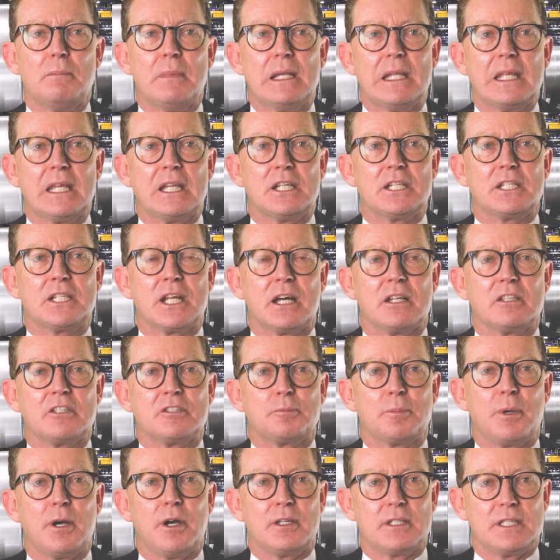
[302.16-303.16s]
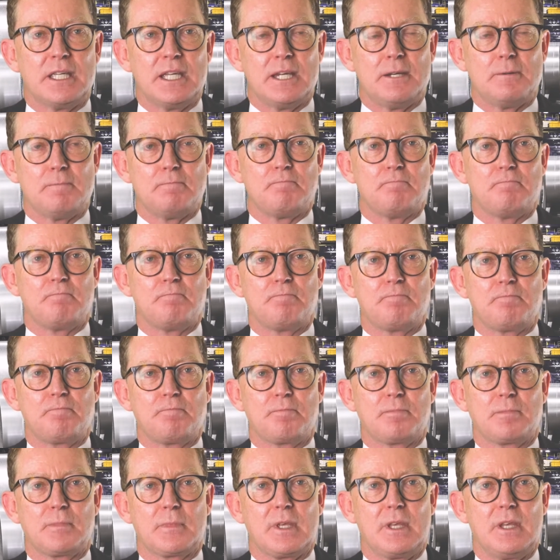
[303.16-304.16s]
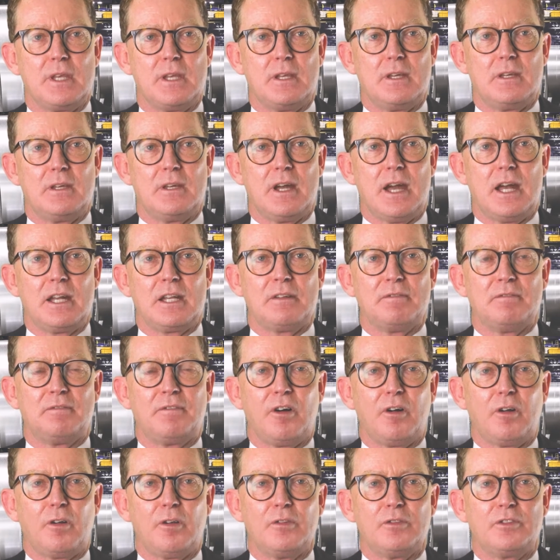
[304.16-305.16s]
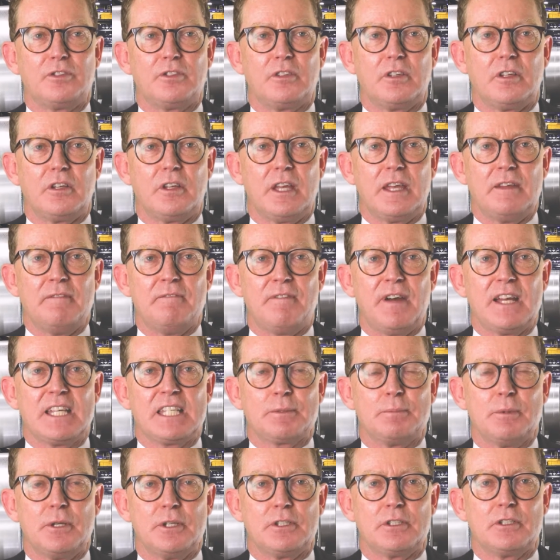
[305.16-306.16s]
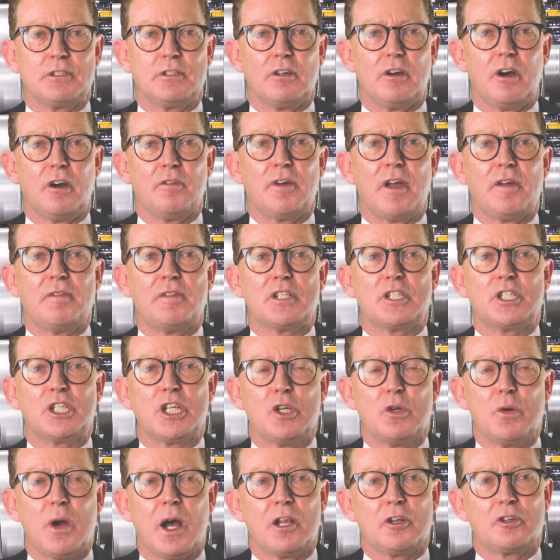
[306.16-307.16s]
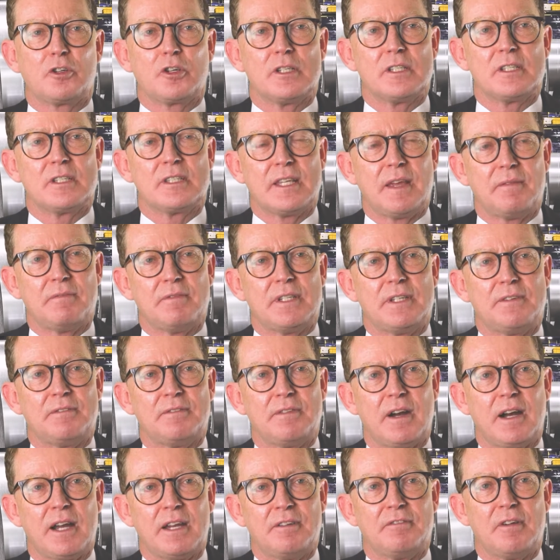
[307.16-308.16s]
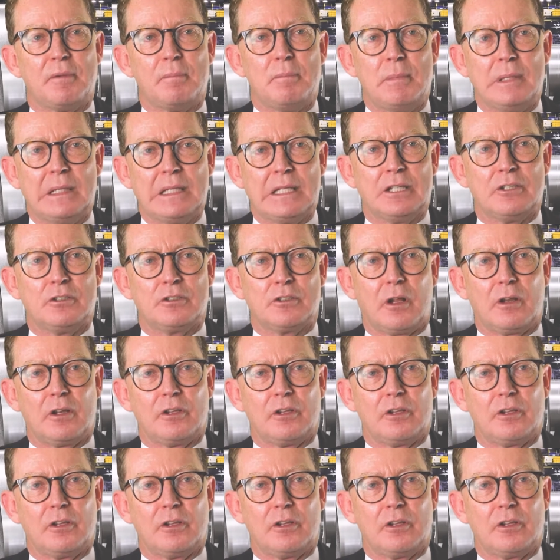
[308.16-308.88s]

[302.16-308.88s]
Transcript: million tonnes per year, and involves investment of over $275 million.